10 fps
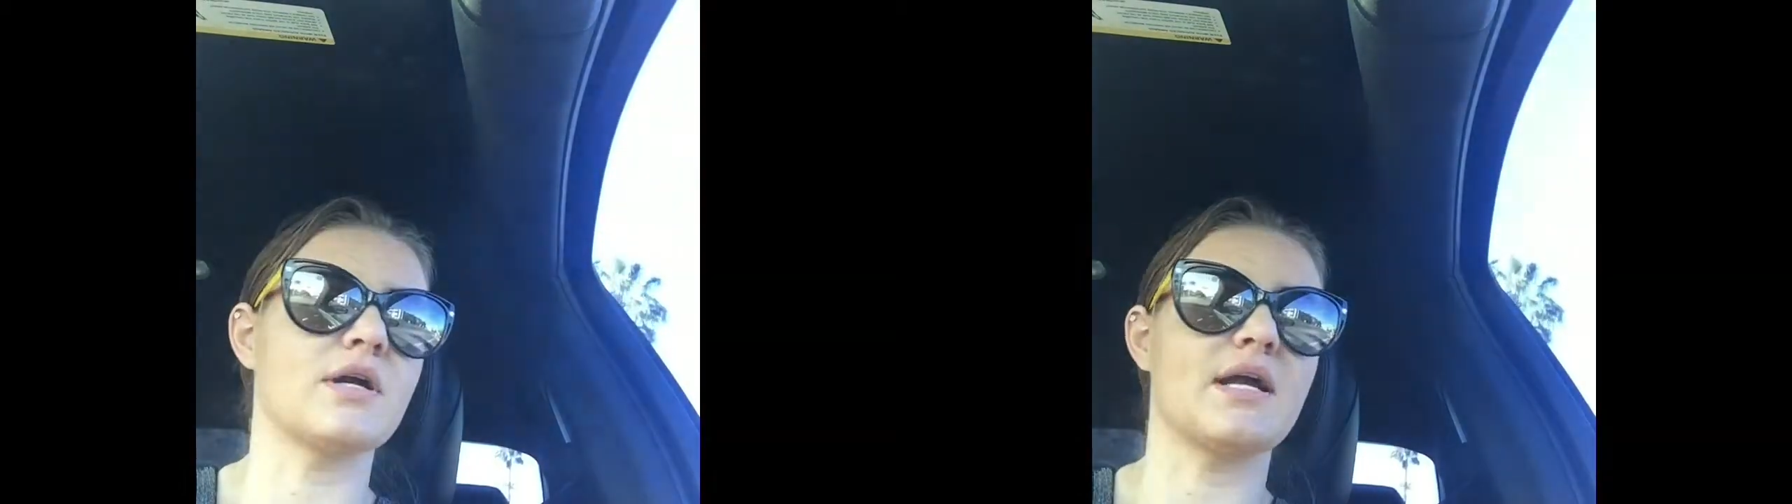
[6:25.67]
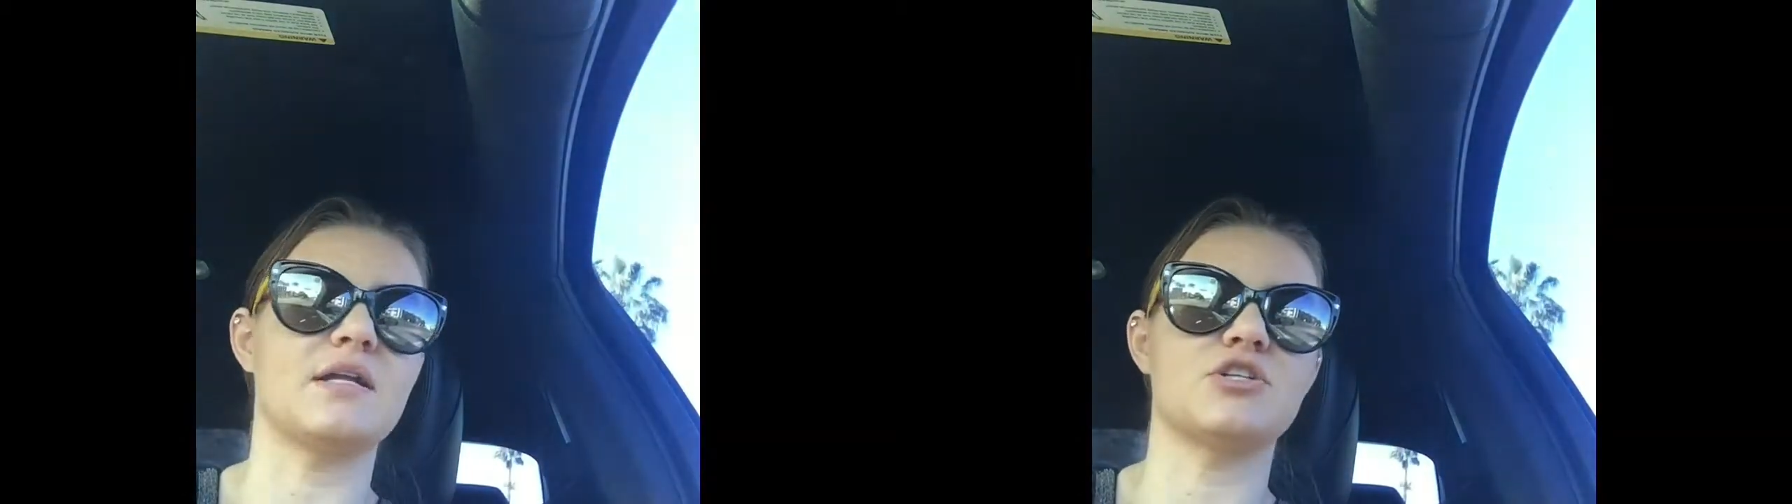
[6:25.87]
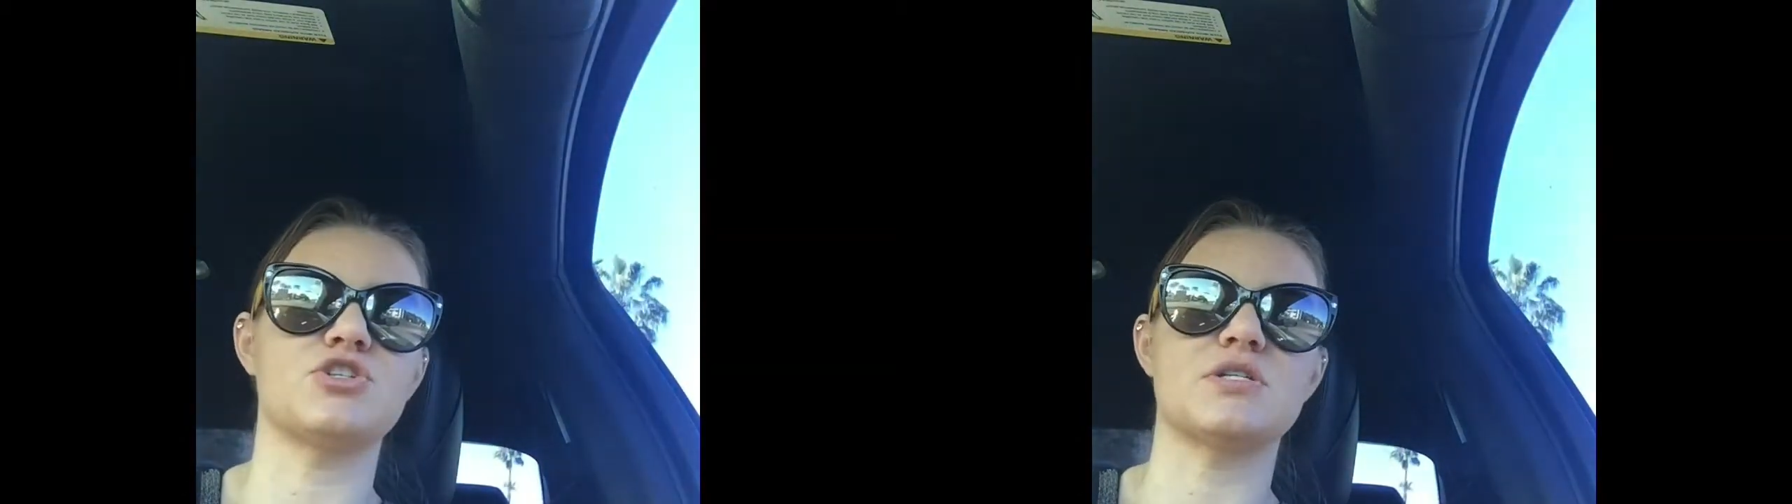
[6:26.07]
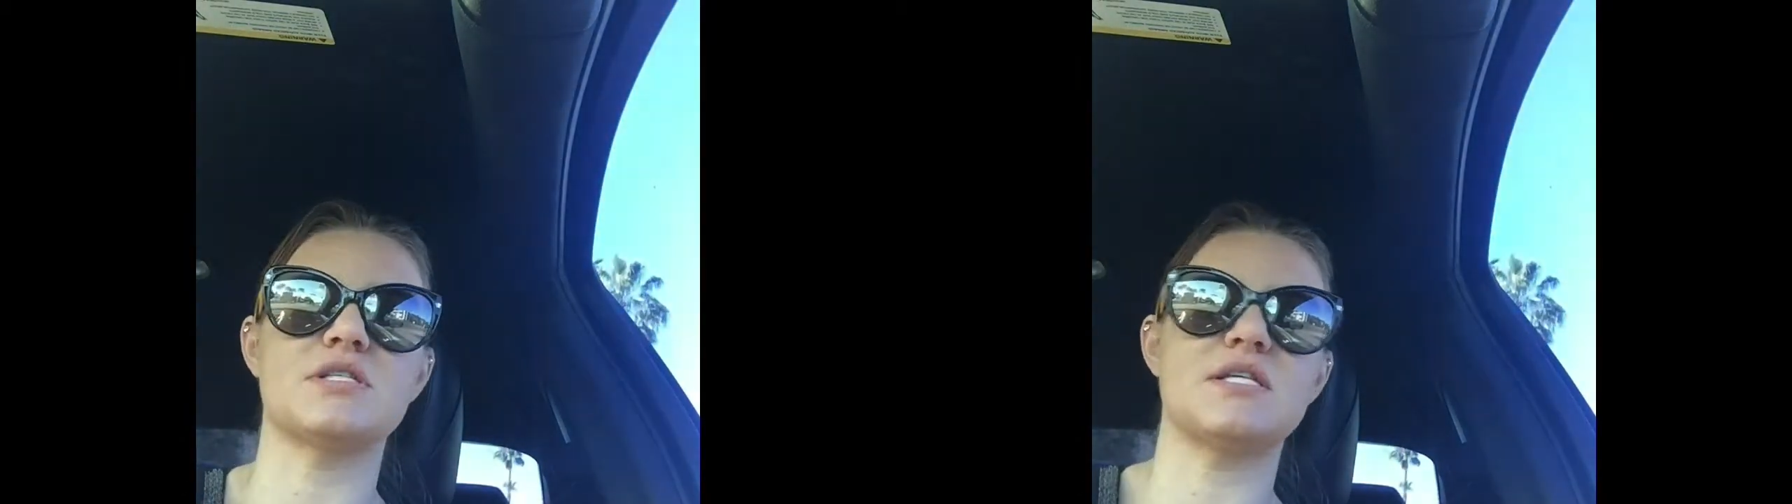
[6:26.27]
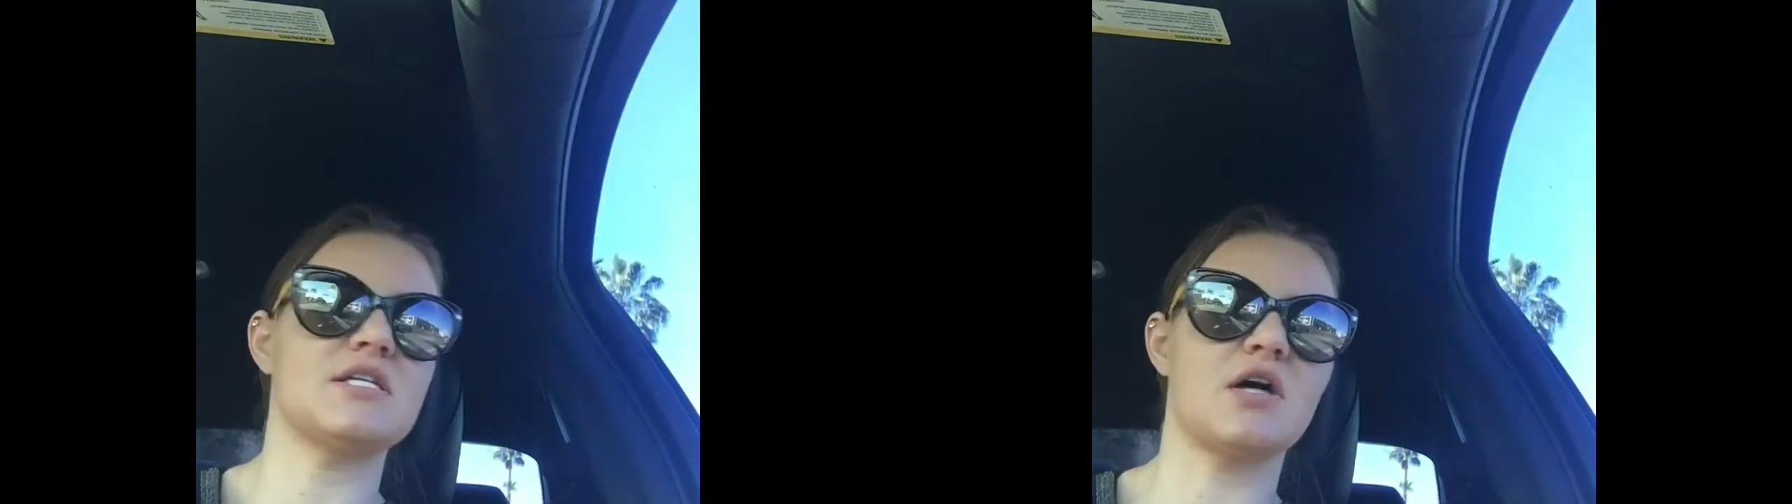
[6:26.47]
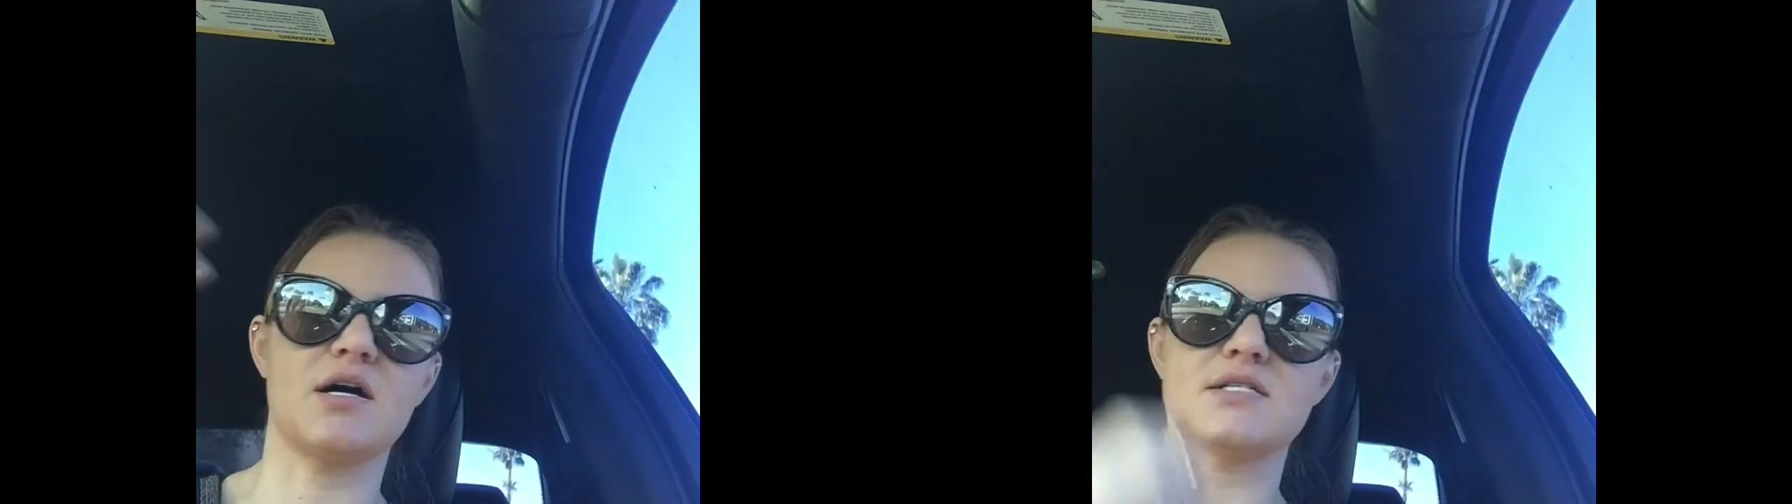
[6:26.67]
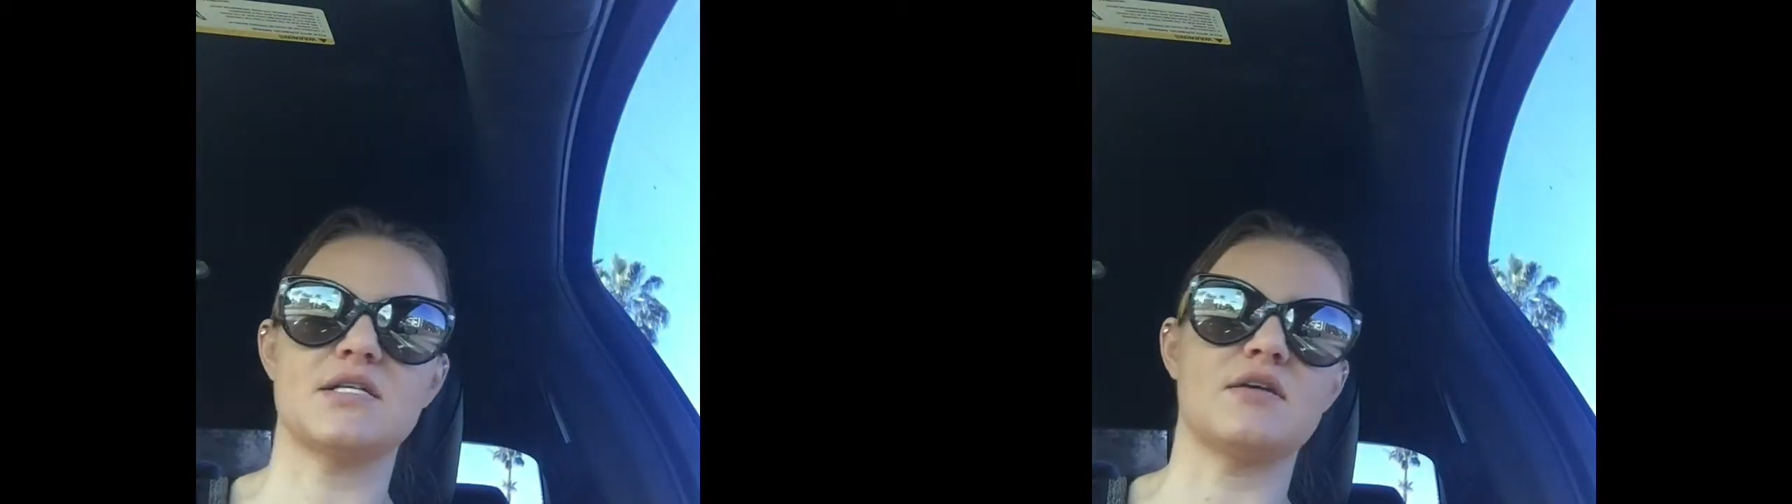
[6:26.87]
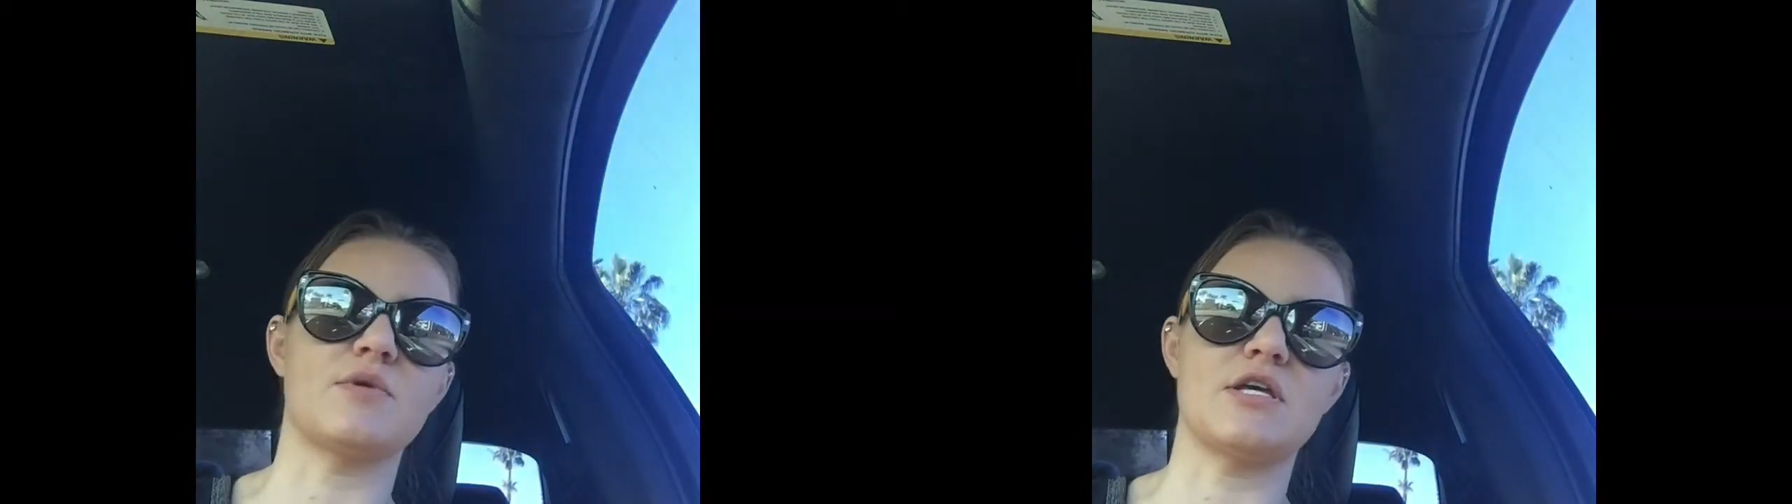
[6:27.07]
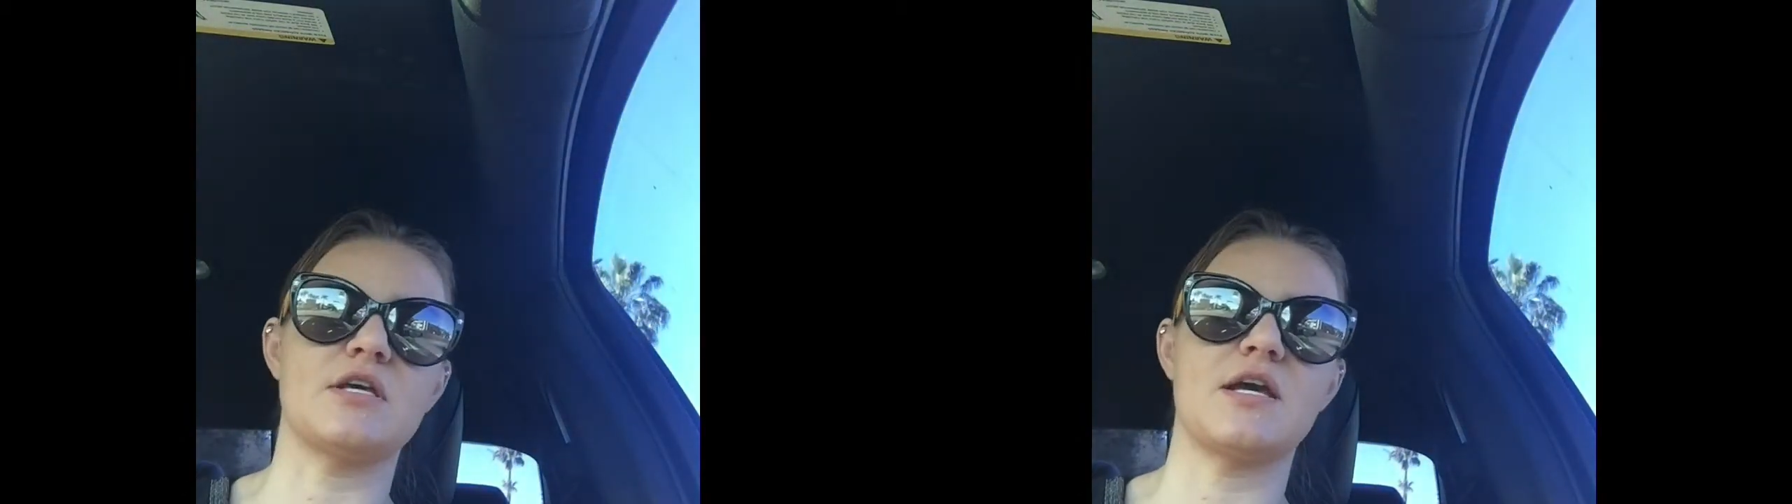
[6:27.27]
and it's just detoxing me,